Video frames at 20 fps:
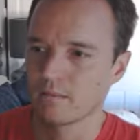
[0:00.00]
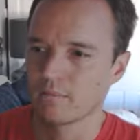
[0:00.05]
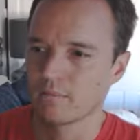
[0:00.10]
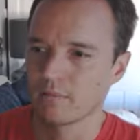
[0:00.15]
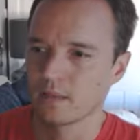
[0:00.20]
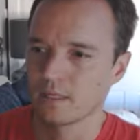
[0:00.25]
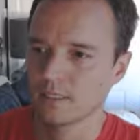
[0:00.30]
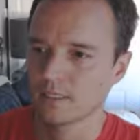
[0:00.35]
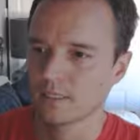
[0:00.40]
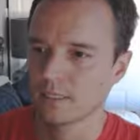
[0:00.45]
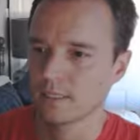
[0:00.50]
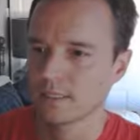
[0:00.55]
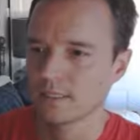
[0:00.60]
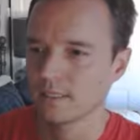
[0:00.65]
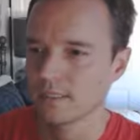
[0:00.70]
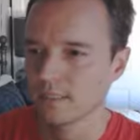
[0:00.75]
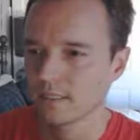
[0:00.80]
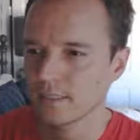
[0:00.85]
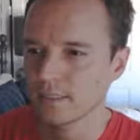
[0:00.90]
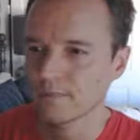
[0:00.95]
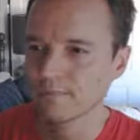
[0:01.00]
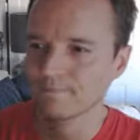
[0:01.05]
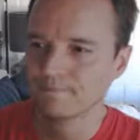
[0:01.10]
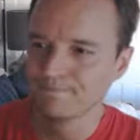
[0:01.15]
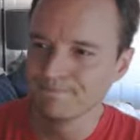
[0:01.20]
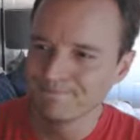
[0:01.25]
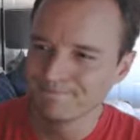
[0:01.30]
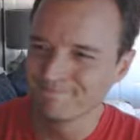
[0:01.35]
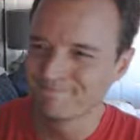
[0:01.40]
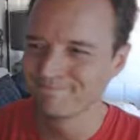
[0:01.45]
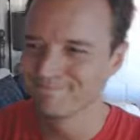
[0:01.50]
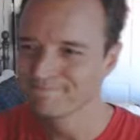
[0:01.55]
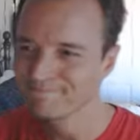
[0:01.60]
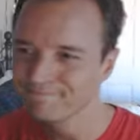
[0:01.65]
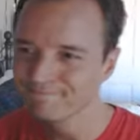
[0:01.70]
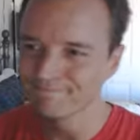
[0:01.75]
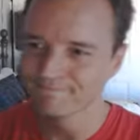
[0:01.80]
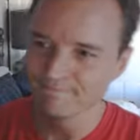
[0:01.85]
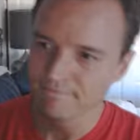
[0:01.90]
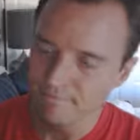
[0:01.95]
it's like,
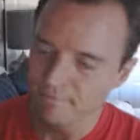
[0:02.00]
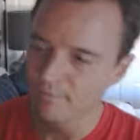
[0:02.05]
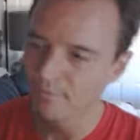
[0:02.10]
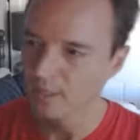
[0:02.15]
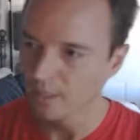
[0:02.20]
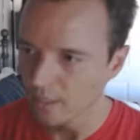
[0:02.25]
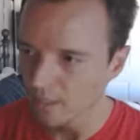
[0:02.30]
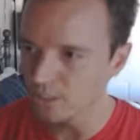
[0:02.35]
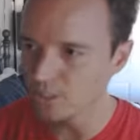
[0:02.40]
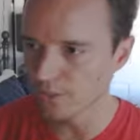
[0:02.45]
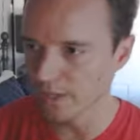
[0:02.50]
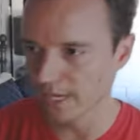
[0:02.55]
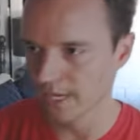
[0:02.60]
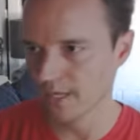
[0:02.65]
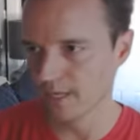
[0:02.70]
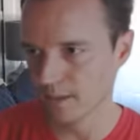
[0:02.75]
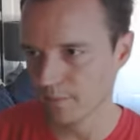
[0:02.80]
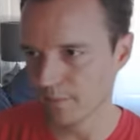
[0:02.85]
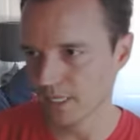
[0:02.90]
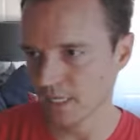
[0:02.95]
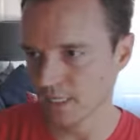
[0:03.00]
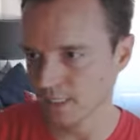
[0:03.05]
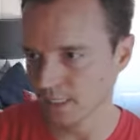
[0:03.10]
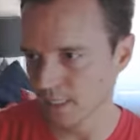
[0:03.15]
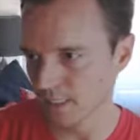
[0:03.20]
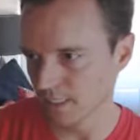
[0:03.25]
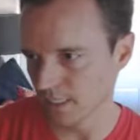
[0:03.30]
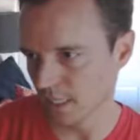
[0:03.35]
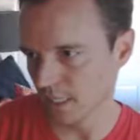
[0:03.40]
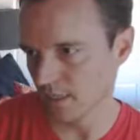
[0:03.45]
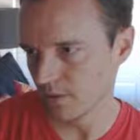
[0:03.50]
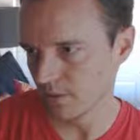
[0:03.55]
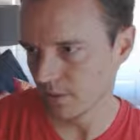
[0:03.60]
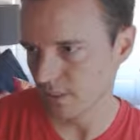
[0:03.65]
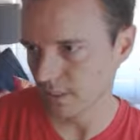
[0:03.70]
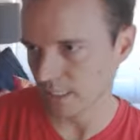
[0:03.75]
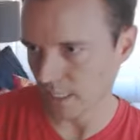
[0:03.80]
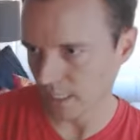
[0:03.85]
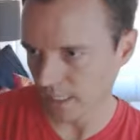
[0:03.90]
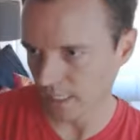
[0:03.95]
it's okay. I mean, it's kind
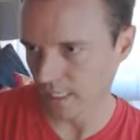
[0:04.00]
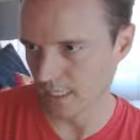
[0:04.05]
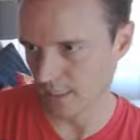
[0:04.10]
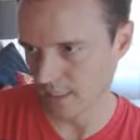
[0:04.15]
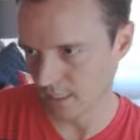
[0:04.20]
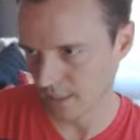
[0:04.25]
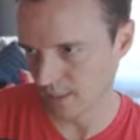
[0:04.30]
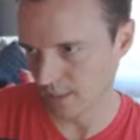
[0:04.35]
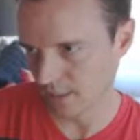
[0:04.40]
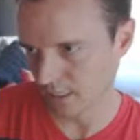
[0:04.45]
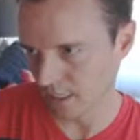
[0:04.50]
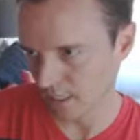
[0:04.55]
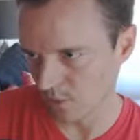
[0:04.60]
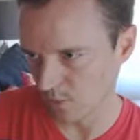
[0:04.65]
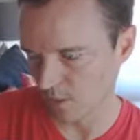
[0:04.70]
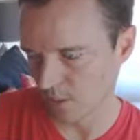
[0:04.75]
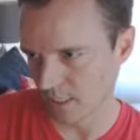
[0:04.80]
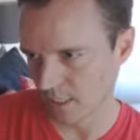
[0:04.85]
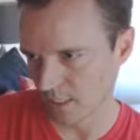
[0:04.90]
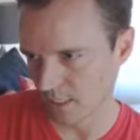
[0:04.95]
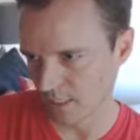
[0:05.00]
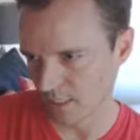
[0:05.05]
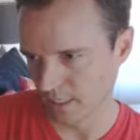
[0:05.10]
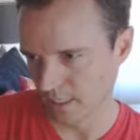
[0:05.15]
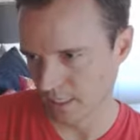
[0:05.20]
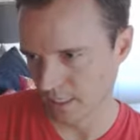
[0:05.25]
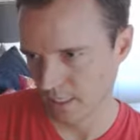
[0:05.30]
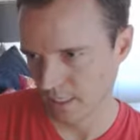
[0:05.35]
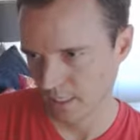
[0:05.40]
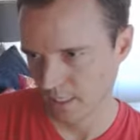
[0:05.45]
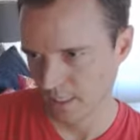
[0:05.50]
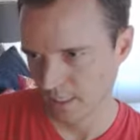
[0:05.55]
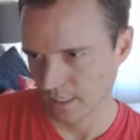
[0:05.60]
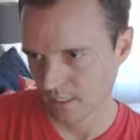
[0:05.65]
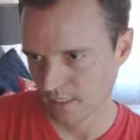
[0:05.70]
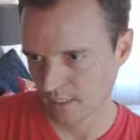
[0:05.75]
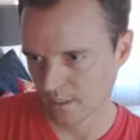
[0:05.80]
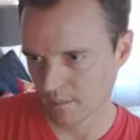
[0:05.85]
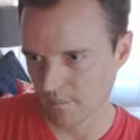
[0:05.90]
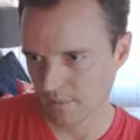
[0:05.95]
of getting there. It's kind of working. Like,
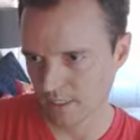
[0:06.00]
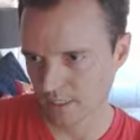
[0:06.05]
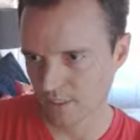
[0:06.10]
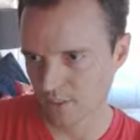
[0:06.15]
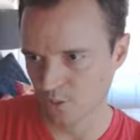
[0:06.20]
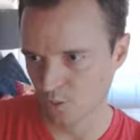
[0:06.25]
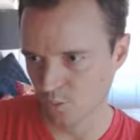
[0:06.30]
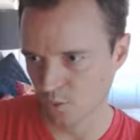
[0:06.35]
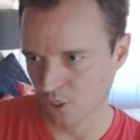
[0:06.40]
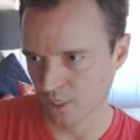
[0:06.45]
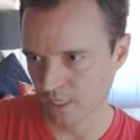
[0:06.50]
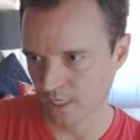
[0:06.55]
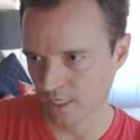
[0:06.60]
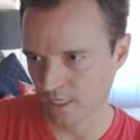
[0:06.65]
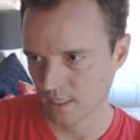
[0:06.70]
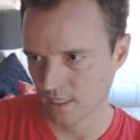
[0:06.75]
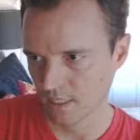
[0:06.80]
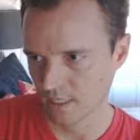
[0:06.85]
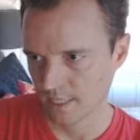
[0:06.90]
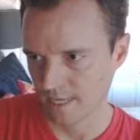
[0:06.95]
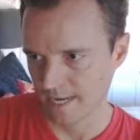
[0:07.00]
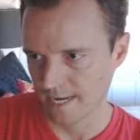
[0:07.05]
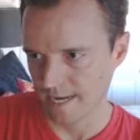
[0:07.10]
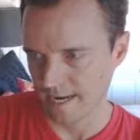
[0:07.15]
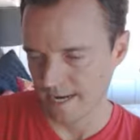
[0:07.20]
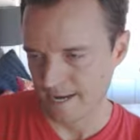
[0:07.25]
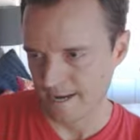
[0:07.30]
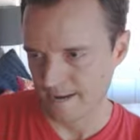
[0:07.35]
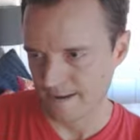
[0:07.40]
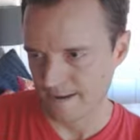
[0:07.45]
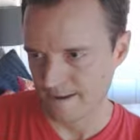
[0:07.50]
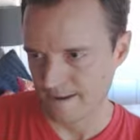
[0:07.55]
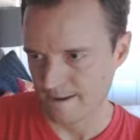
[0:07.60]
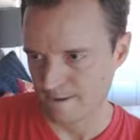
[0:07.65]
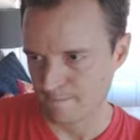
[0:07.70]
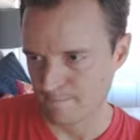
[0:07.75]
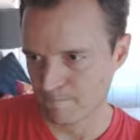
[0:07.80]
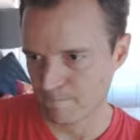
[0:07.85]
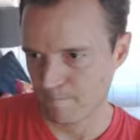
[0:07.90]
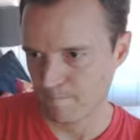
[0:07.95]
some things are working,
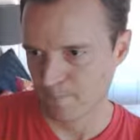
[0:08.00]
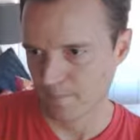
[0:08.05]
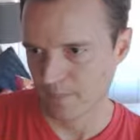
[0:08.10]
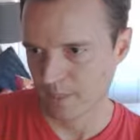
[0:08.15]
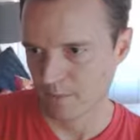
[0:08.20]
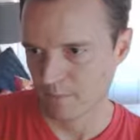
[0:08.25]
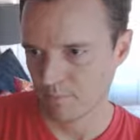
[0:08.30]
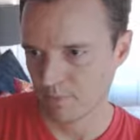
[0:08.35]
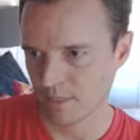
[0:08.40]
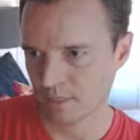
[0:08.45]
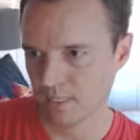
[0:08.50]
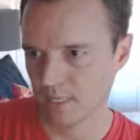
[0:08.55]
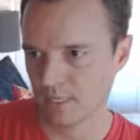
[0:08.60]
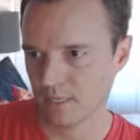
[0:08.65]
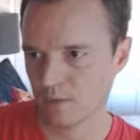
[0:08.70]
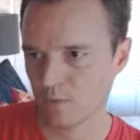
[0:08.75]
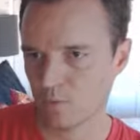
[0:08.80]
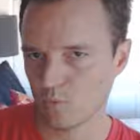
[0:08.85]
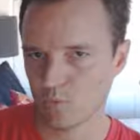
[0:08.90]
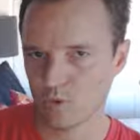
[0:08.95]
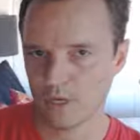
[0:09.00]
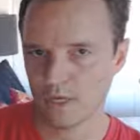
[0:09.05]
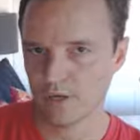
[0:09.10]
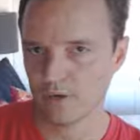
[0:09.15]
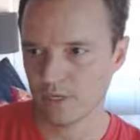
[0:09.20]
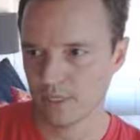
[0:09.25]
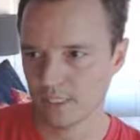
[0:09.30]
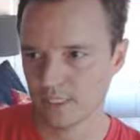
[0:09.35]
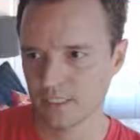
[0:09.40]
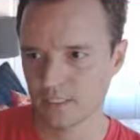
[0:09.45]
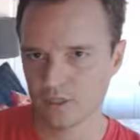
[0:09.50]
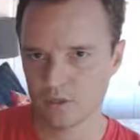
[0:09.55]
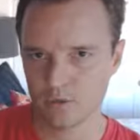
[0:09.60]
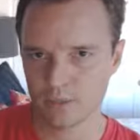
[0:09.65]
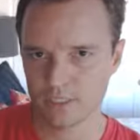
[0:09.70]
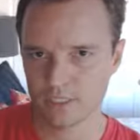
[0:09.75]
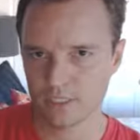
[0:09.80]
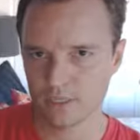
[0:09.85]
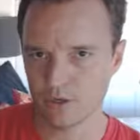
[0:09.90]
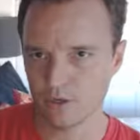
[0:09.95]
but then water isn't
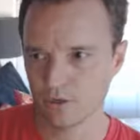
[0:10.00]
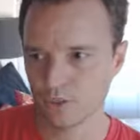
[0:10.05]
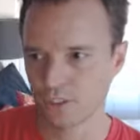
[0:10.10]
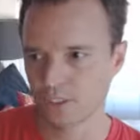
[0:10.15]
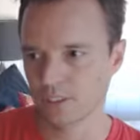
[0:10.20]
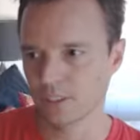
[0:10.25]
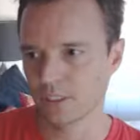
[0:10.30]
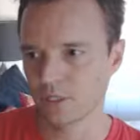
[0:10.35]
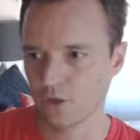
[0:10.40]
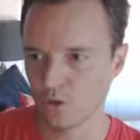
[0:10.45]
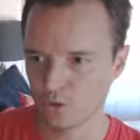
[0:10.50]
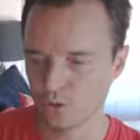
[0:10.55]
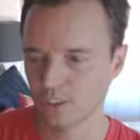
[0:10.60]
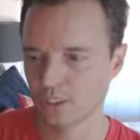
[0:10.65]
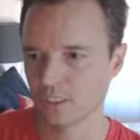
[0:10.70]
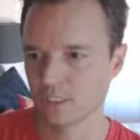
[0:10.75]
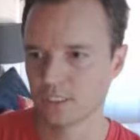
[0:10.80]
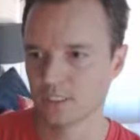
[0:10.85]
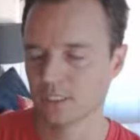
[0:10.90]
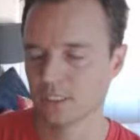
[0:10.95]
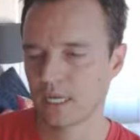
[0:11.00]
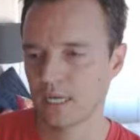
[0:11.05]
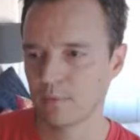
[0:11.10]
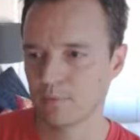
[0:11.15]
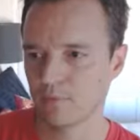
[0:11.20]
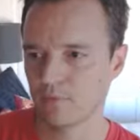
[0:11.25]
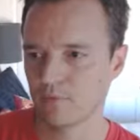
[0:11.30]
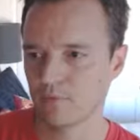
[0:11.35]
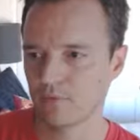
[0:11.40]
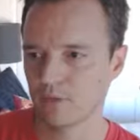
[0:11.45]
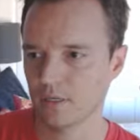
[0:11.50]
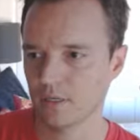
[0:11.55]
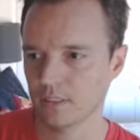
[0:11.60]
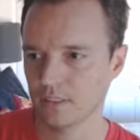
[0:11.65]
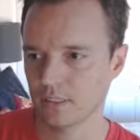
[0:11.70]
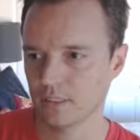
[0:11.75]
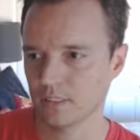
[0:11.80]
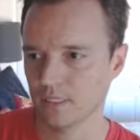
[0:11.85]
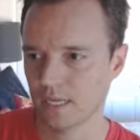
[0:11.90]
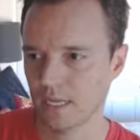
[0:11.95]
always the ocean. The ocean is a type
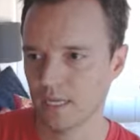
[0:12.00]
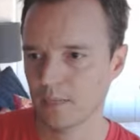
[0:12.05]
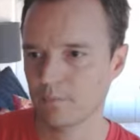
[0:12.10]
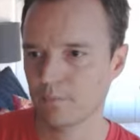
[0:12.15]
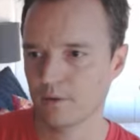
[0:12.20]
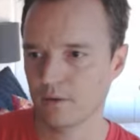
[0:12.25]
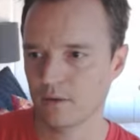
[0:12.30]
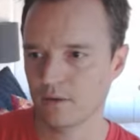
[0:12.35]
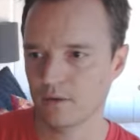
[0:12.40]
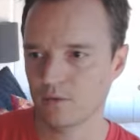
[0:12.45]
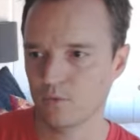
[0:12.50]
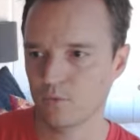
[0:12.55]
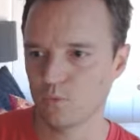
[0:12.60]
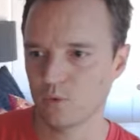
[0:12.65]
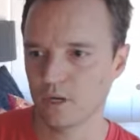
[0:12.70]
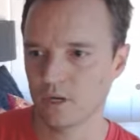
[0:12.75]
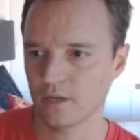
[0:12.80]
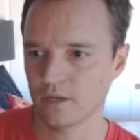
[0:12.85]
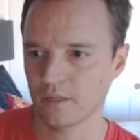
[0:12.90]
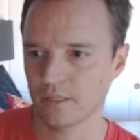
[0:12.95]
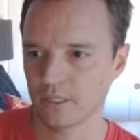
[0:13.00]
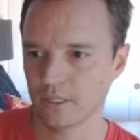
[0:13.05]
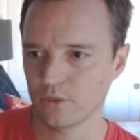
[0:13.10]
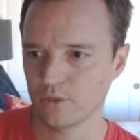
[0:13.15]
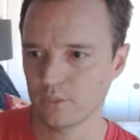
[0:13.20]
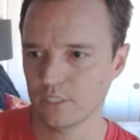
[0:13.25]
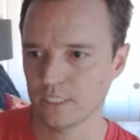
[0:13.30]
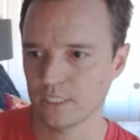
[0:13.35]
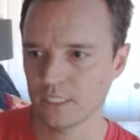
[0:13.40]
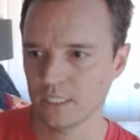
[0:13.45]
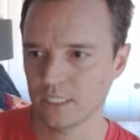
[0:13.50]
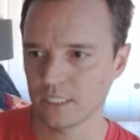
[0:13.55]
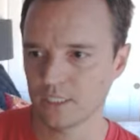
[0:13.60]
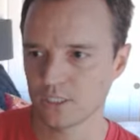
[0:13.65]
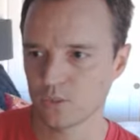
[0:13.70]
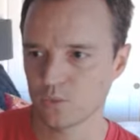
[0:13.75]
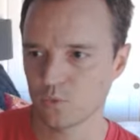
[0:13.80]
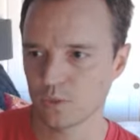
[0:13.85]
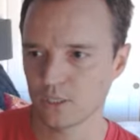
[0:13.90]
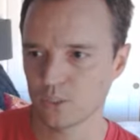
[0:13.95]
of water that you would see.
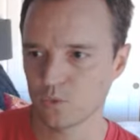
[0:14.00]
So what does